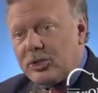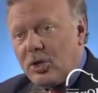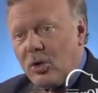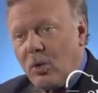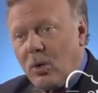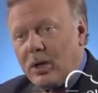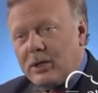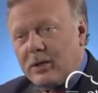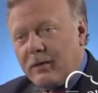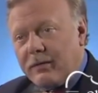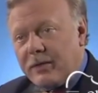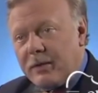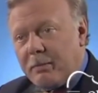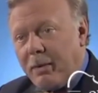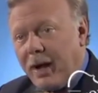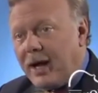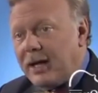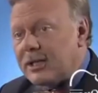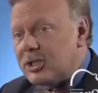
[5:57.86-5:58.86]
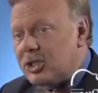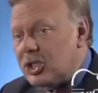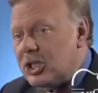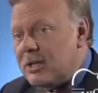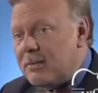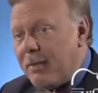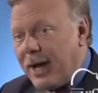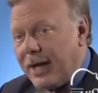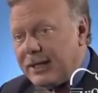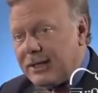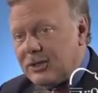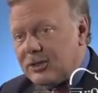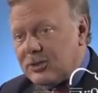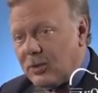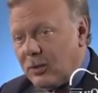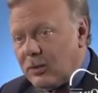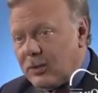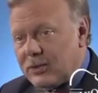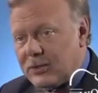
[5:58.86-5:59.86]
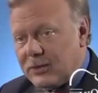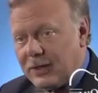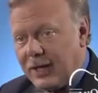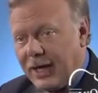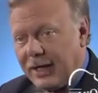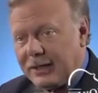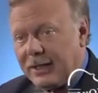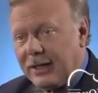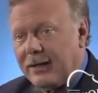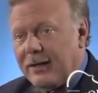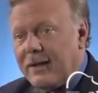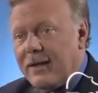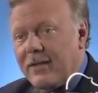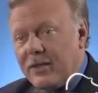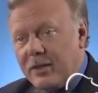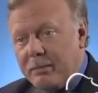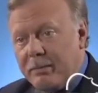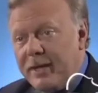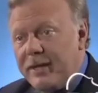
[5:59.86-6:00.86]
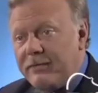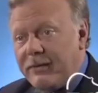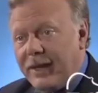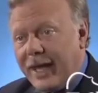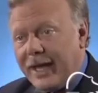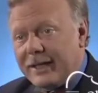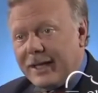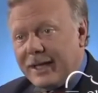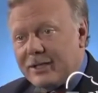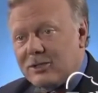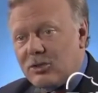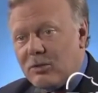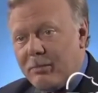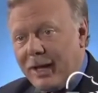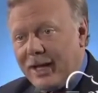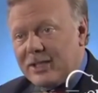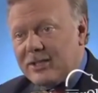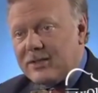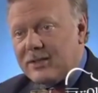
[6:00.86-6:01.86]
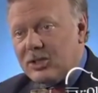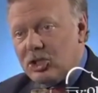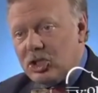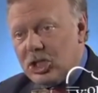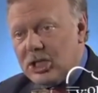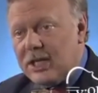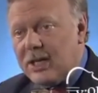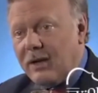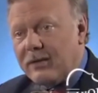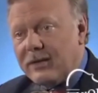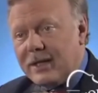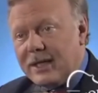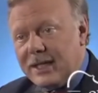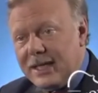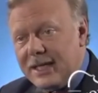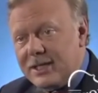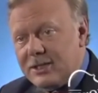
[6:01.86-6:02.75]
chord of the Bach G minor solo sonata, the B flat has to match the G on the E